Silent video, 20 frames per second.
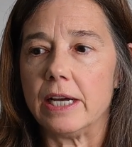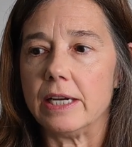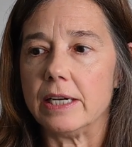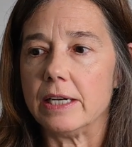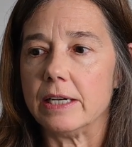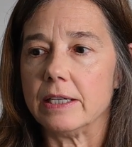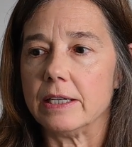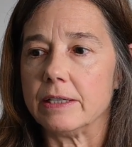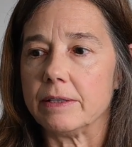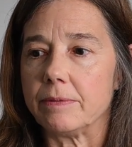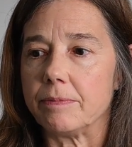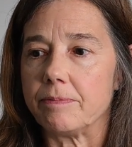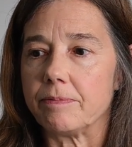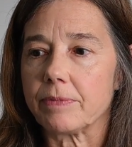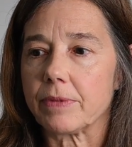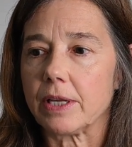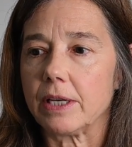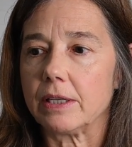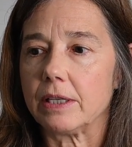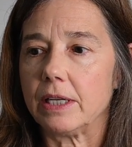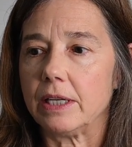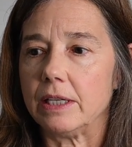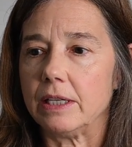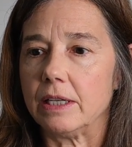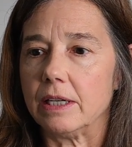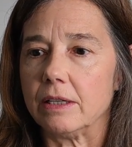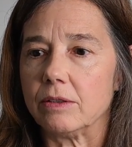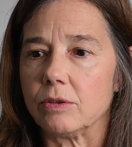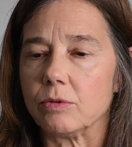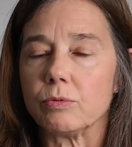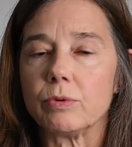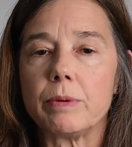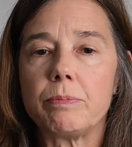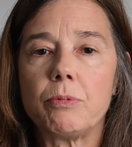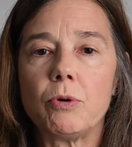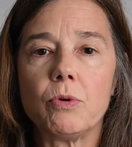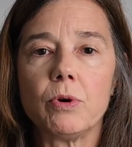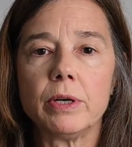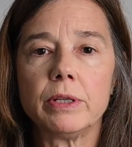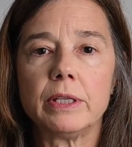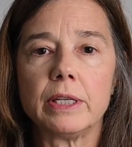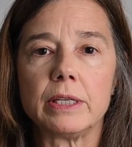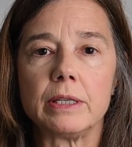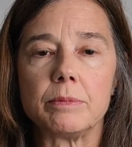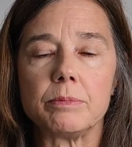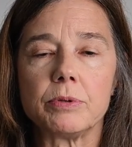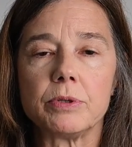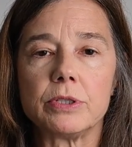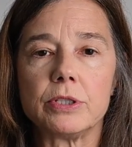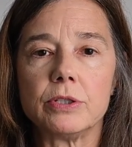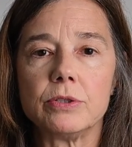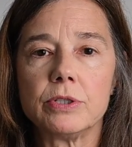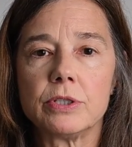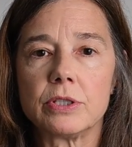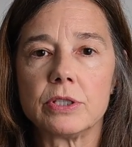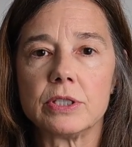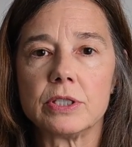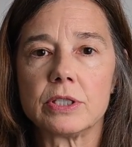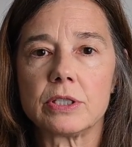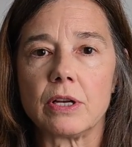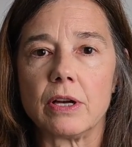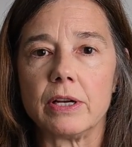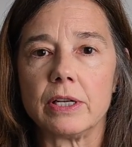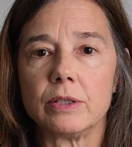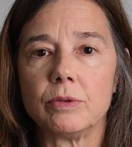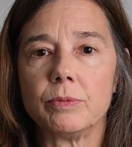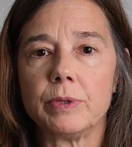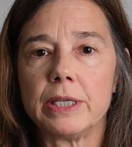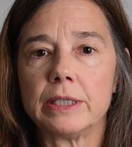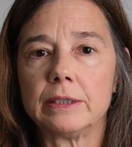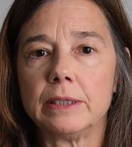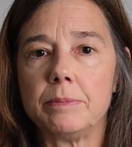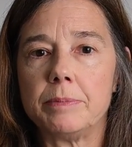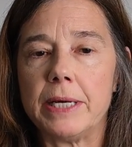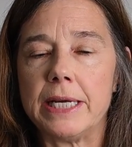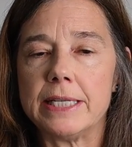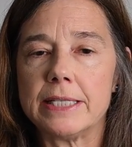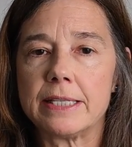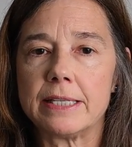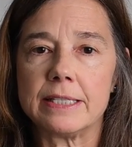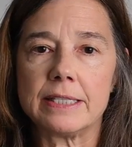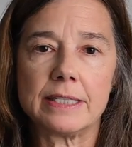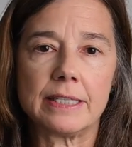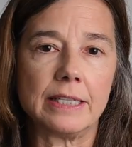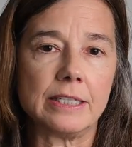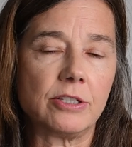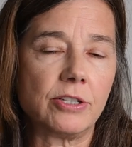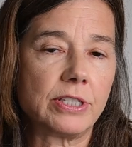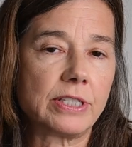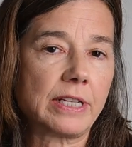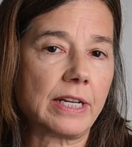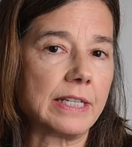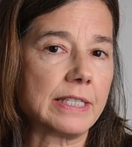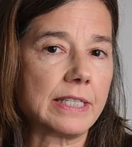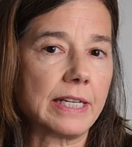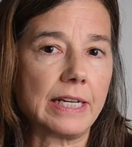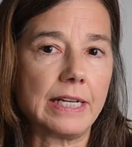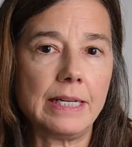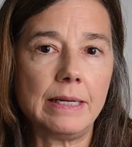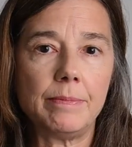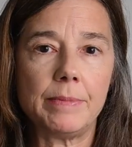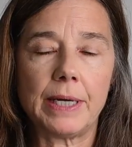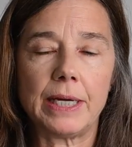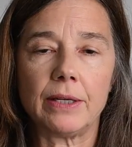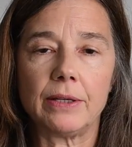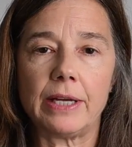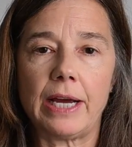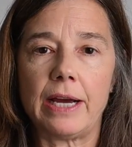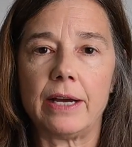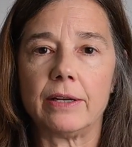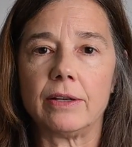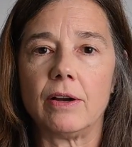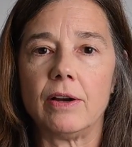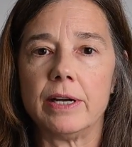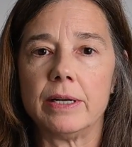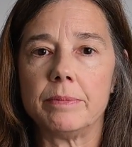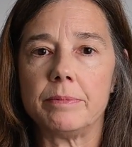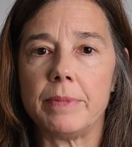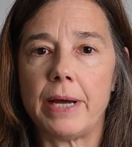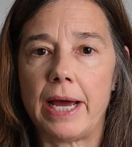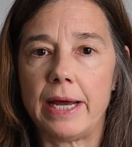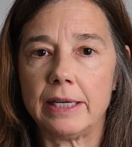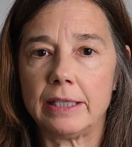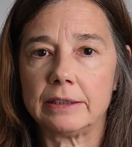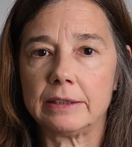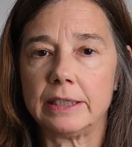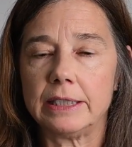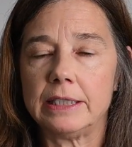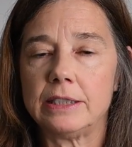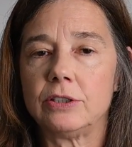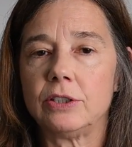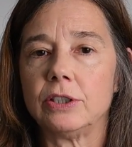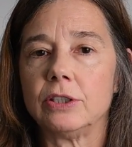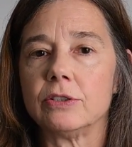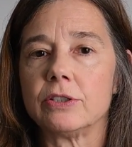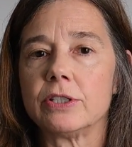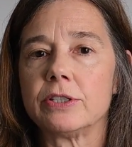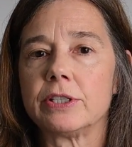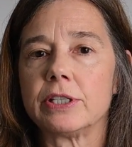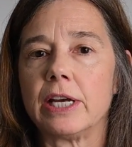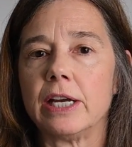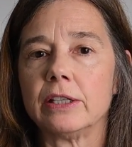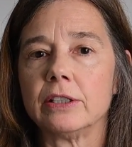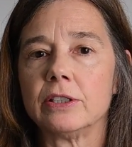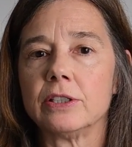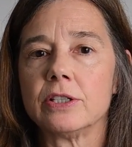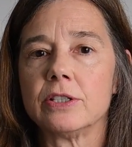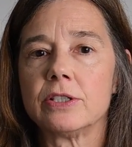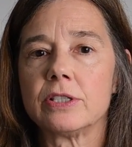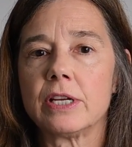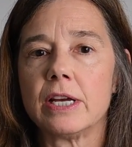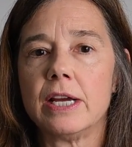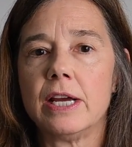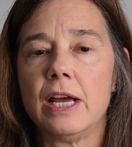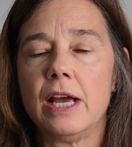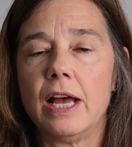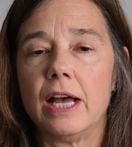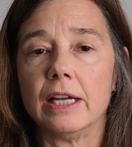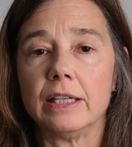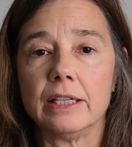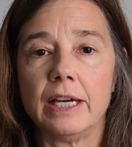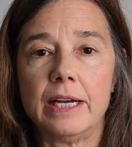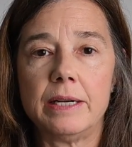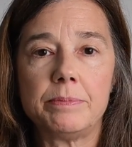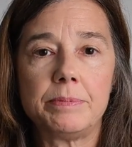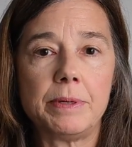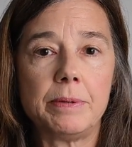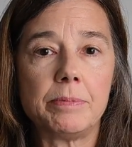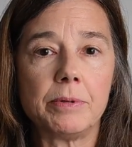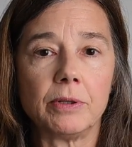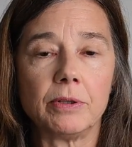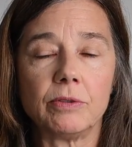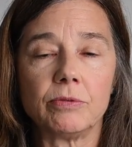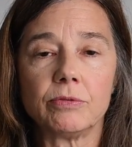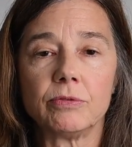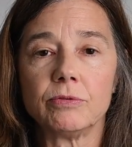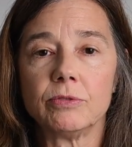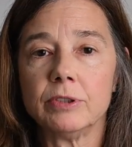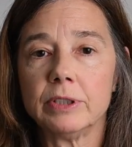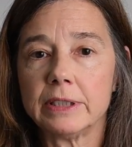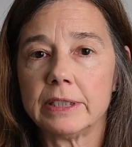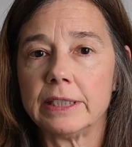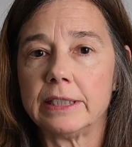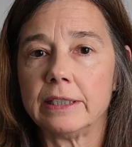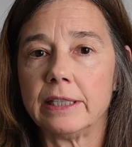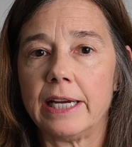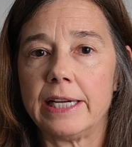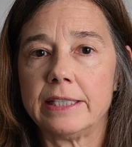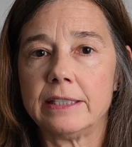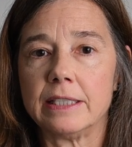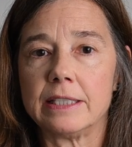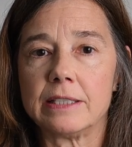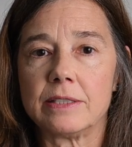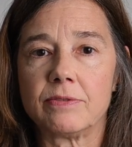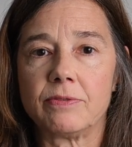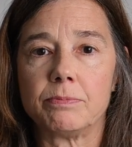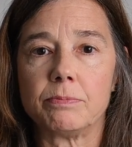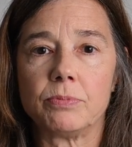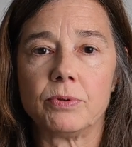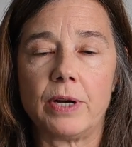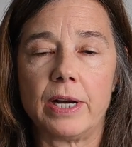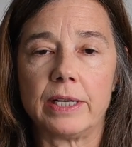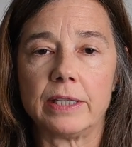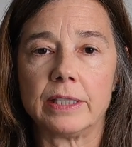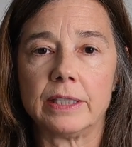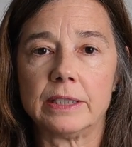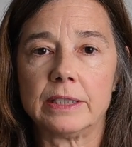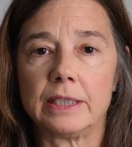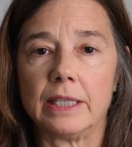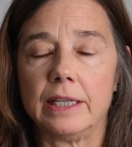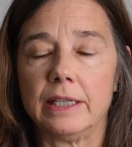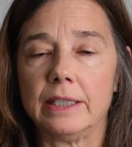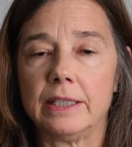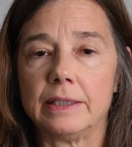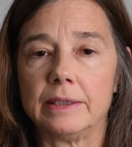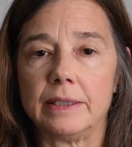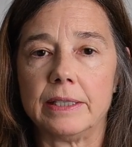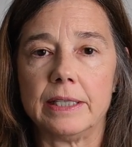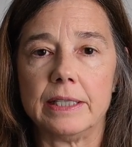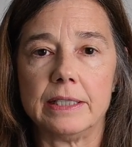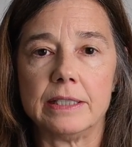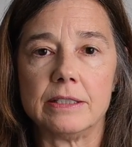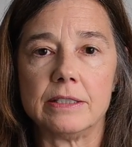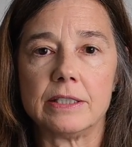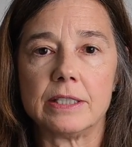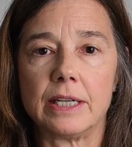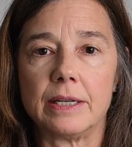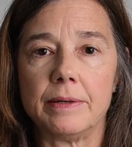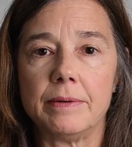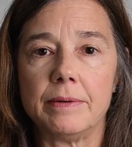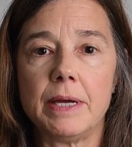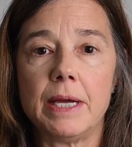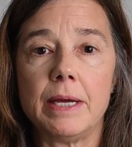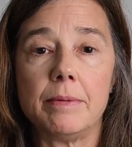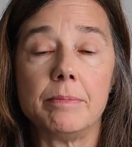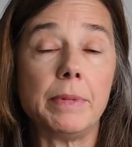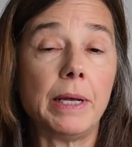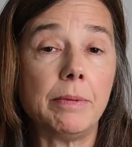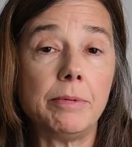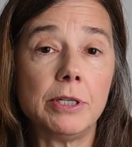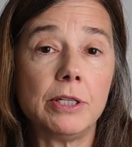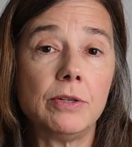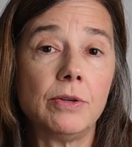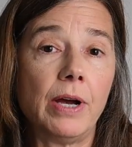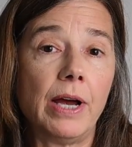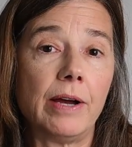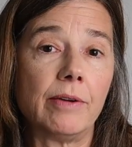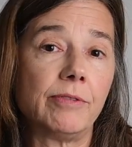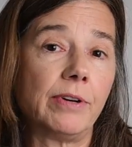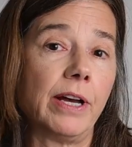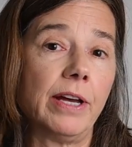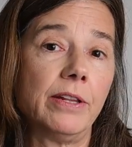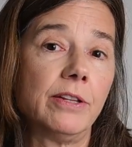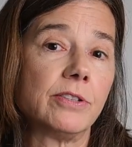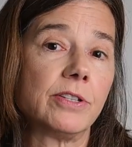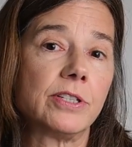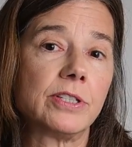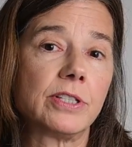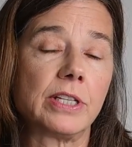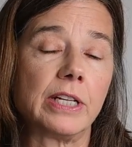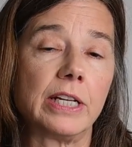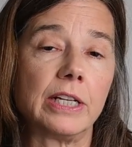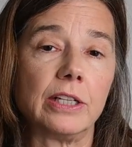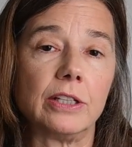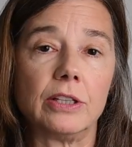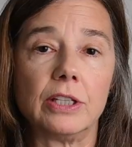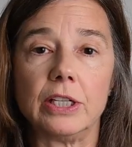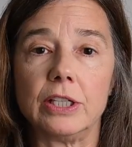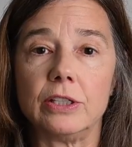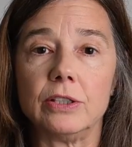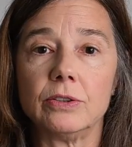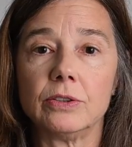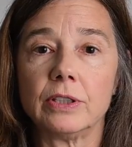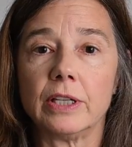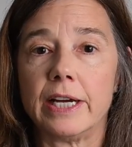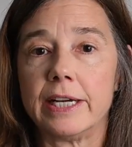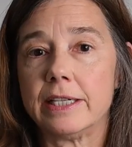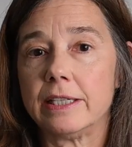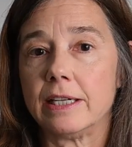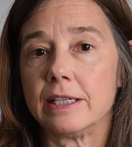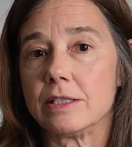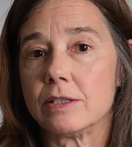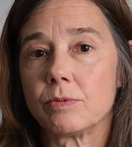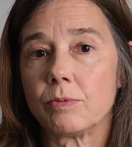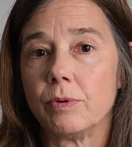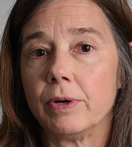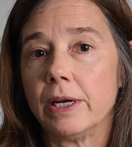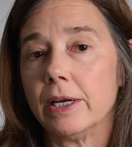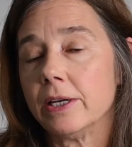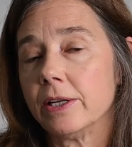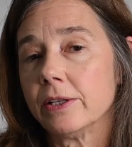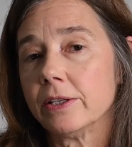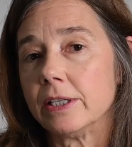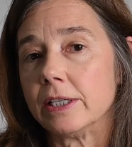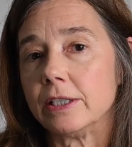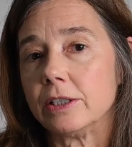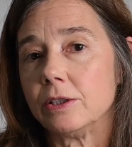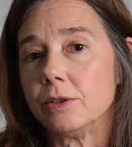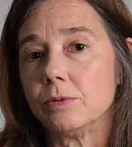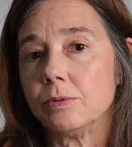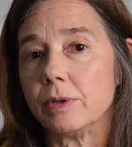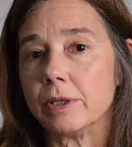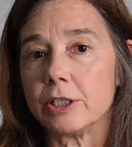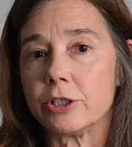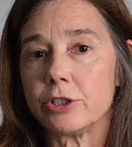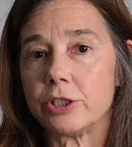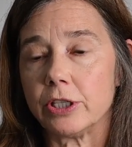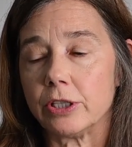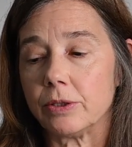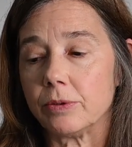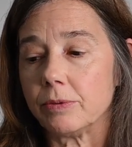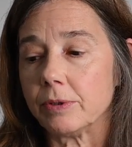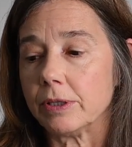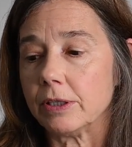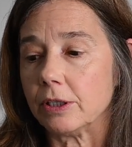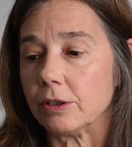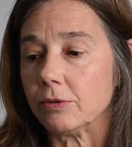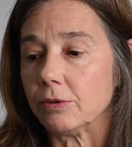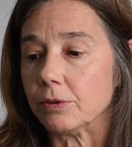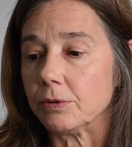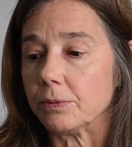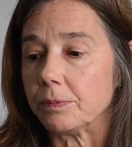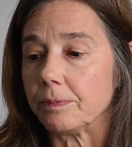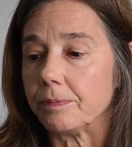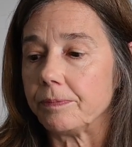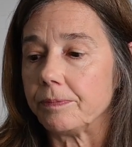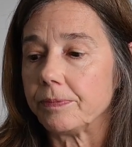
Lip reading: a report that it produces on a weekly basis that just gets emailed out automatically to your sellers. A lot of people have really liked this product, and maybe you have others that you like as well that you want to share with the group.